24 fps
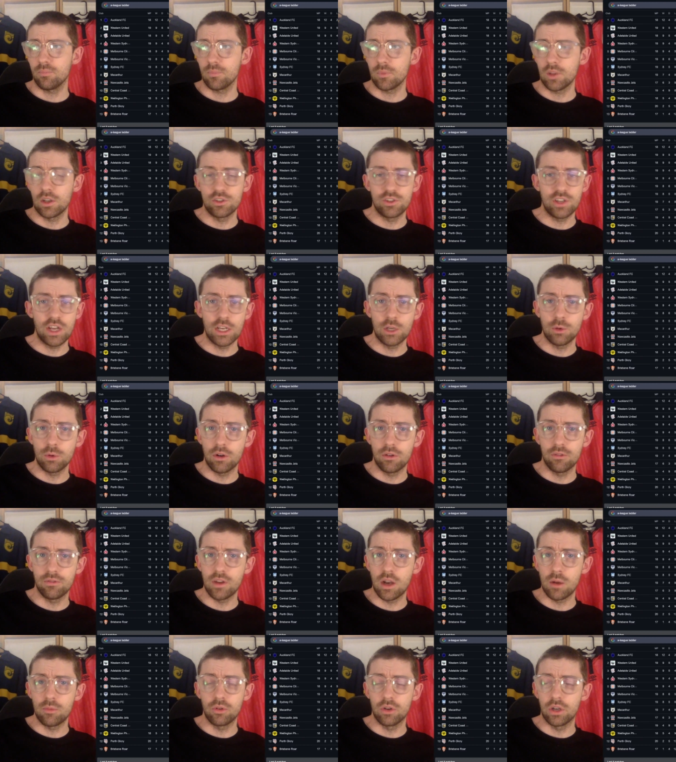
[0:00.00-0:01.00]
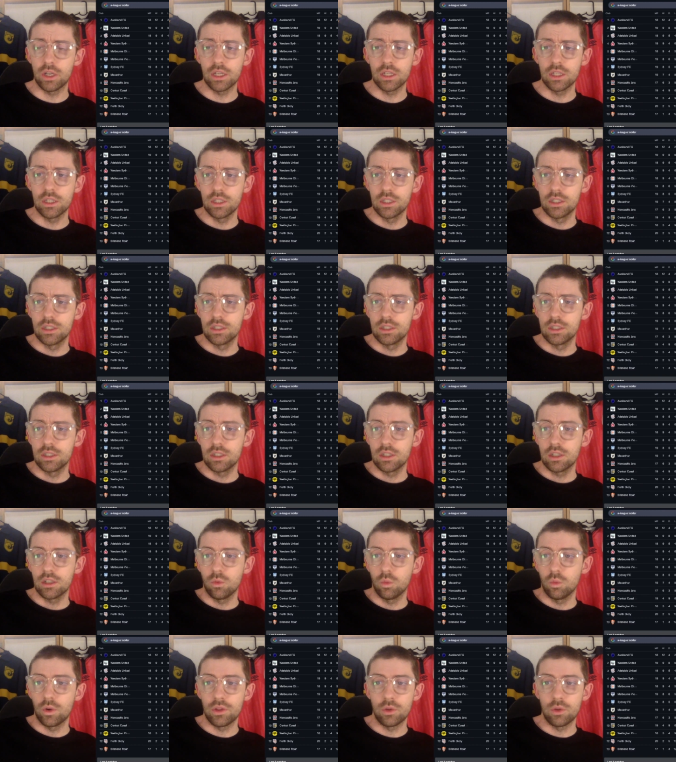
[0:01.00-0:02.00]
January, February,
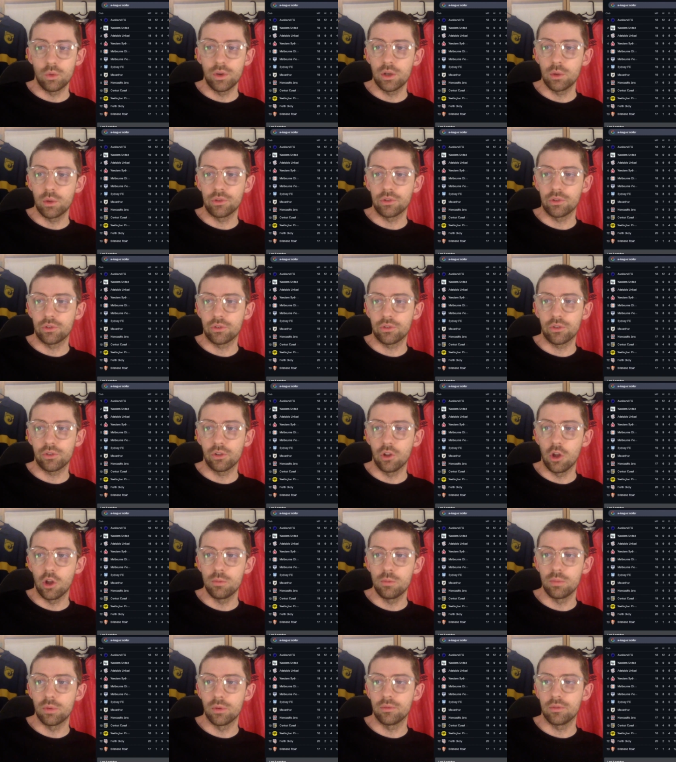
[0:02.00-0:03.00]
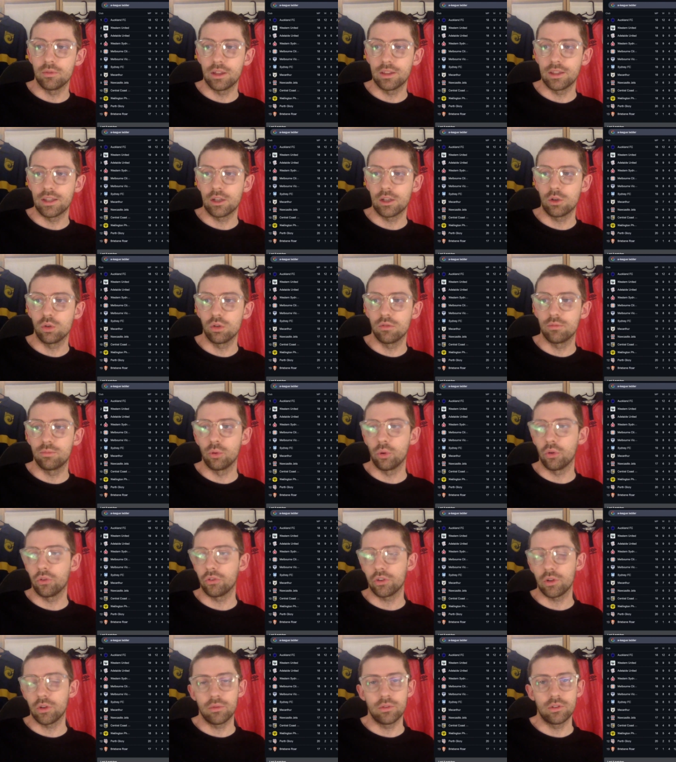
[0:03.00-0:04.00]
where the window was still open and they could have
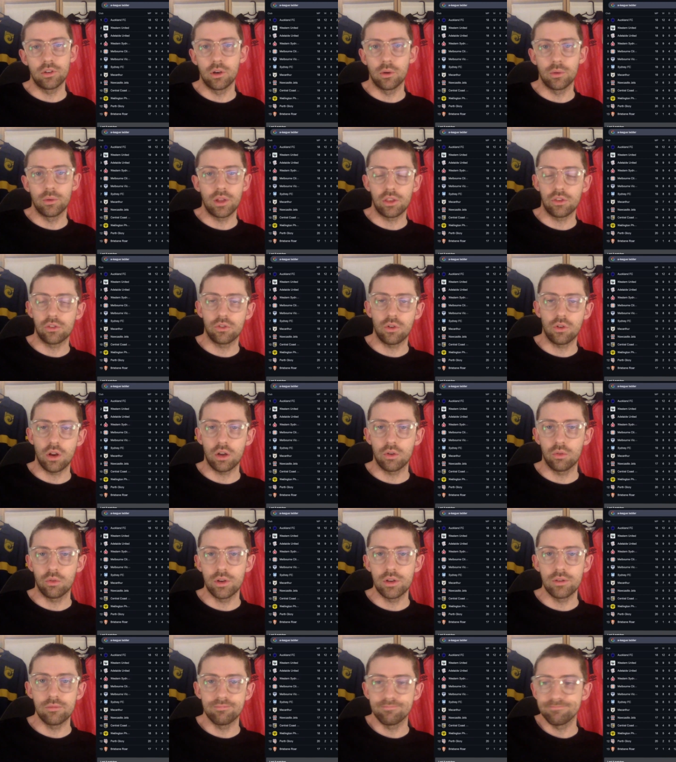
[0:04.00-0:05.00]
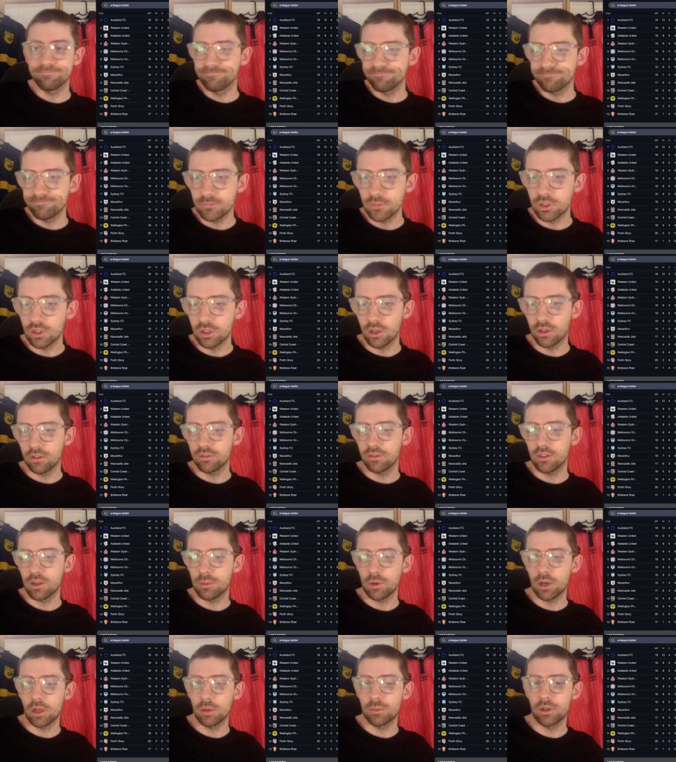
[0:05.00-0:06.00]
brought another striker in, that
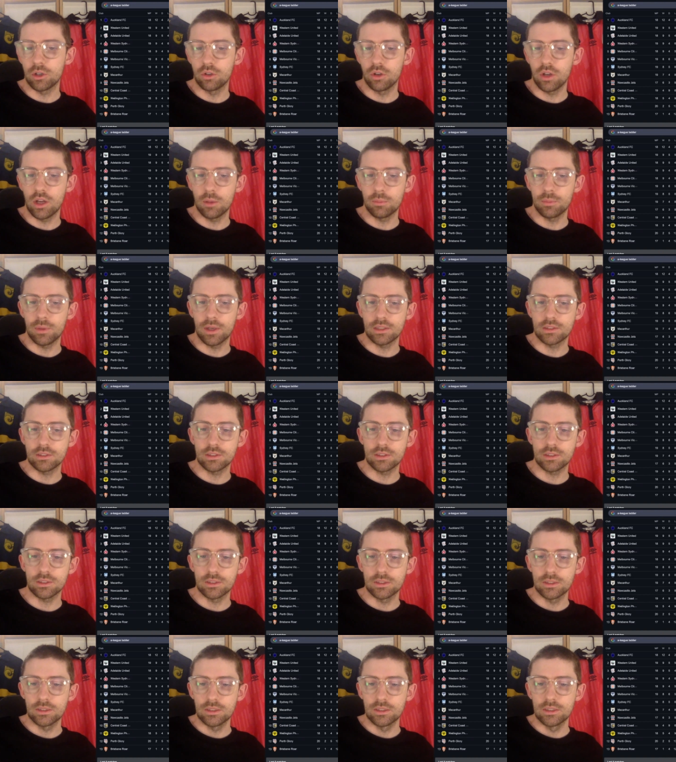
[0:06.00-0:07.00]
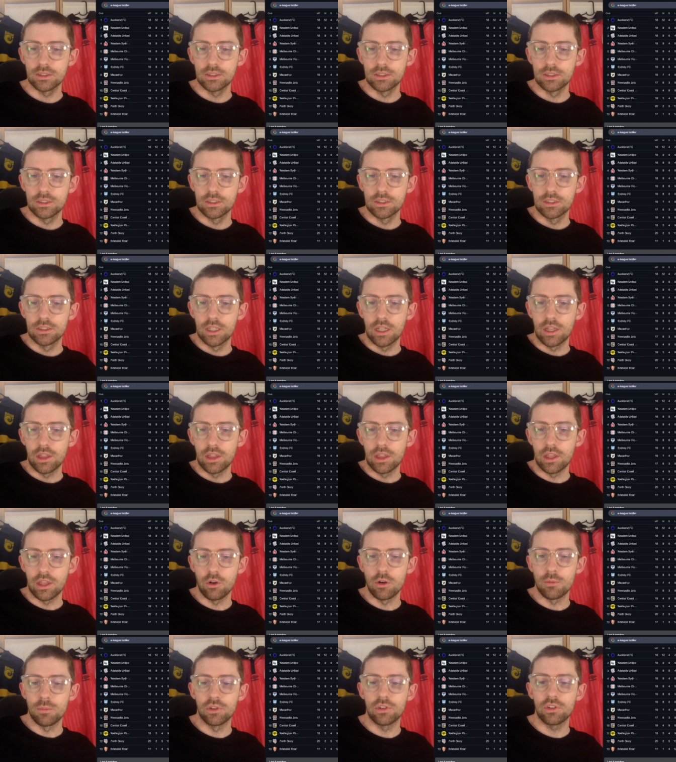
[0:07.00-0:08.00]
might have been all right. But they're
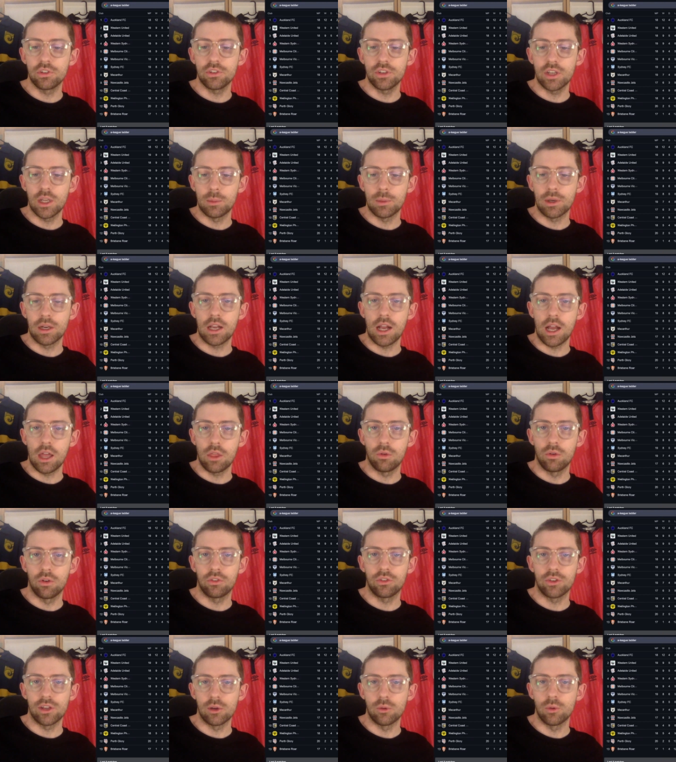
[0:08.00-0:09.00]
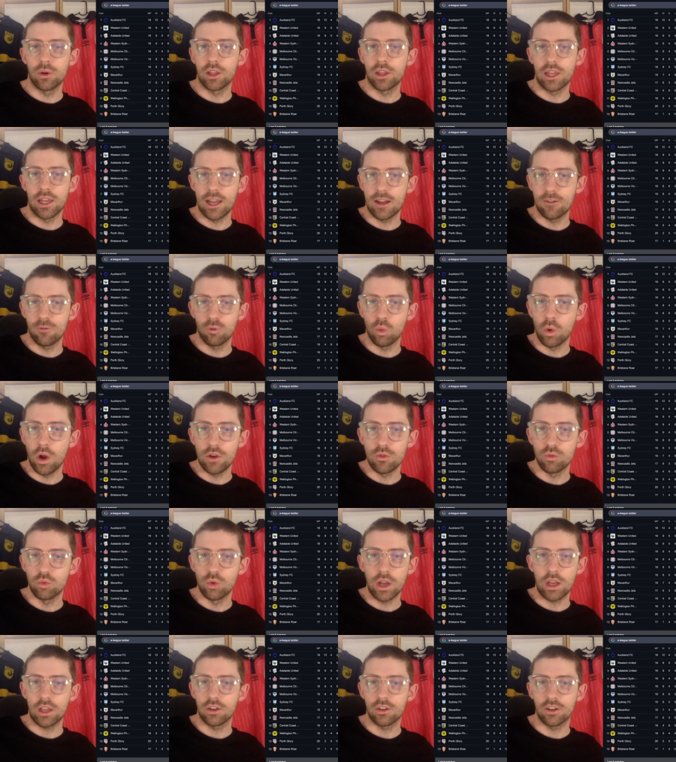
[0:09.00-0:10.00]
in a position now, Macarthur FC, where they have one
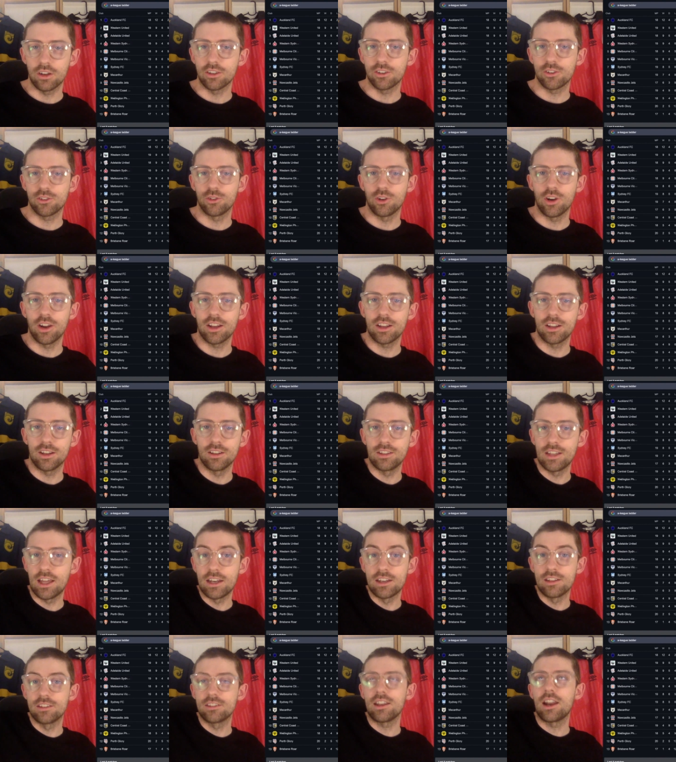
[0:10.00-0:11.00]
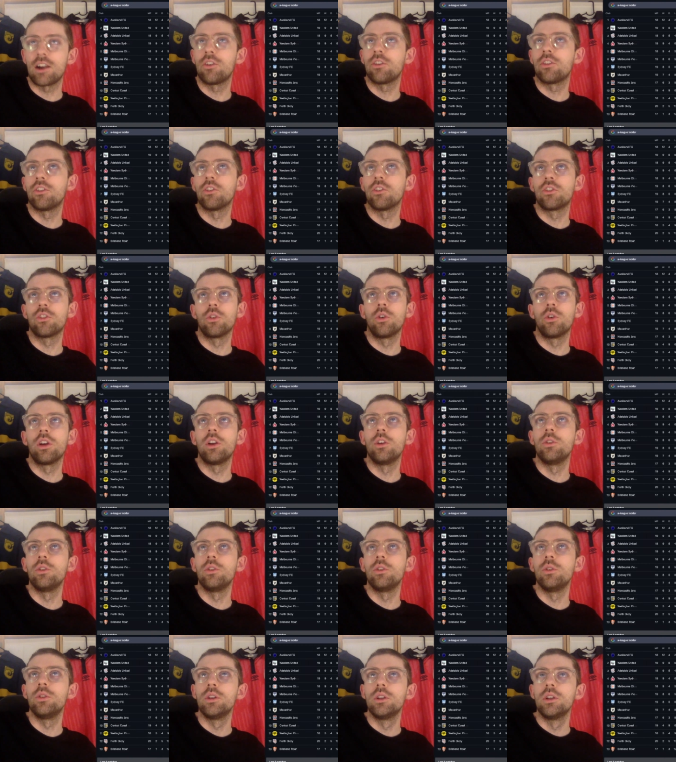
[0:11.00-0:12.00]
recognised striker, and that is Harrison Sawyer,
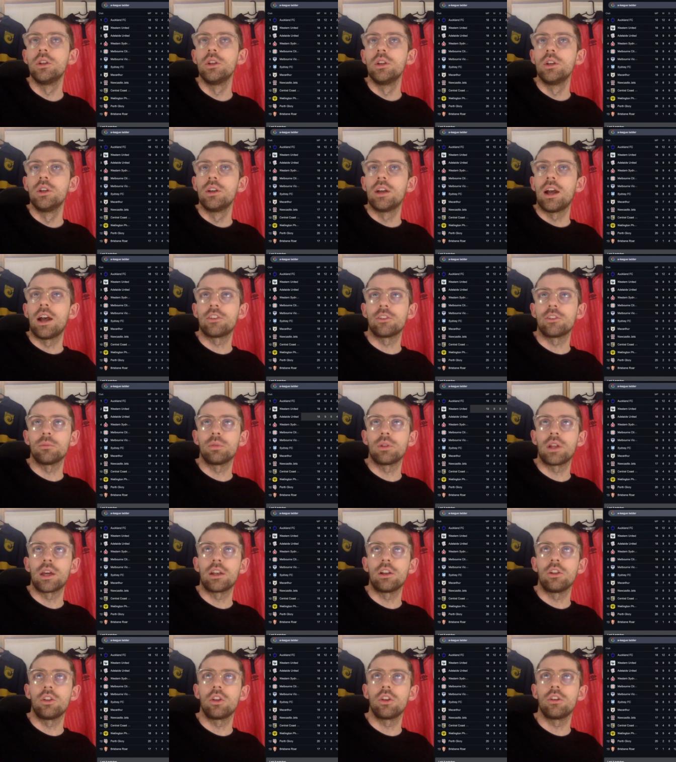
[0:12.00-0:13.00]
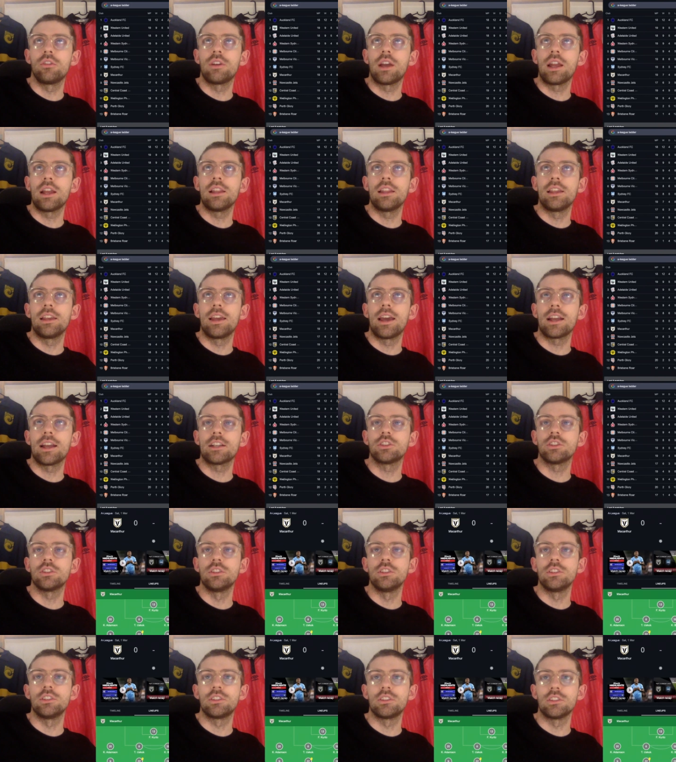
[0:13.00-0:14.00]
who hasn't played a lot of A-League
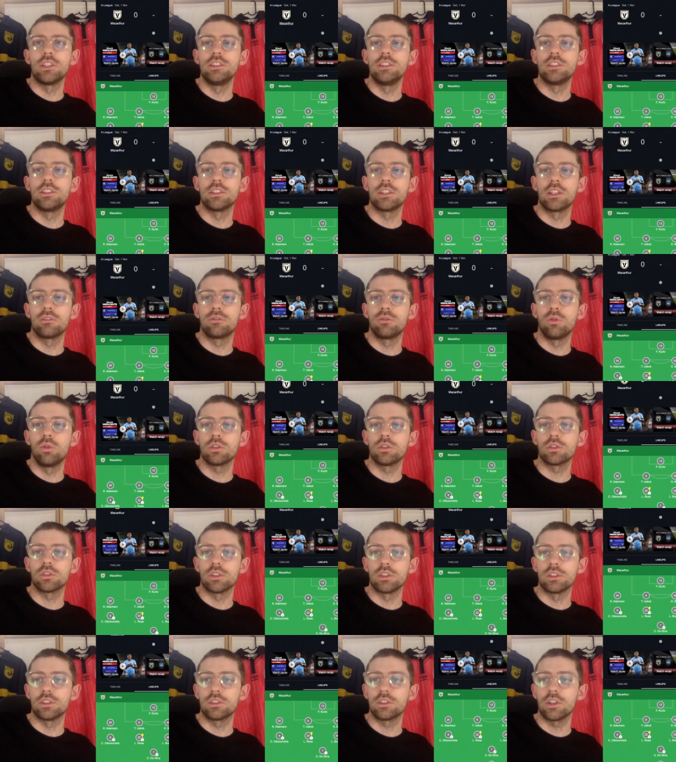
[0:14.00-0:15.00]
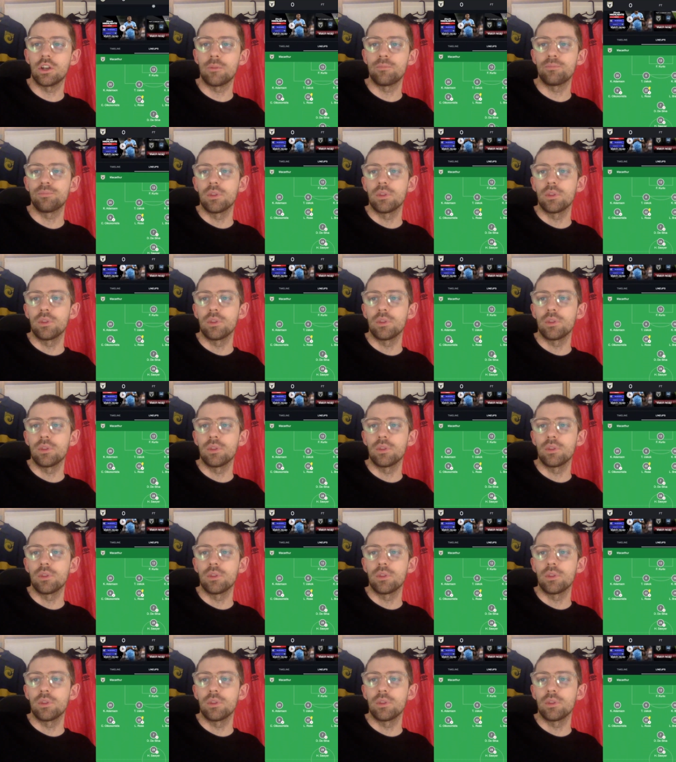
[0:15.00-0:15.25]
action this season, unfortunately. So,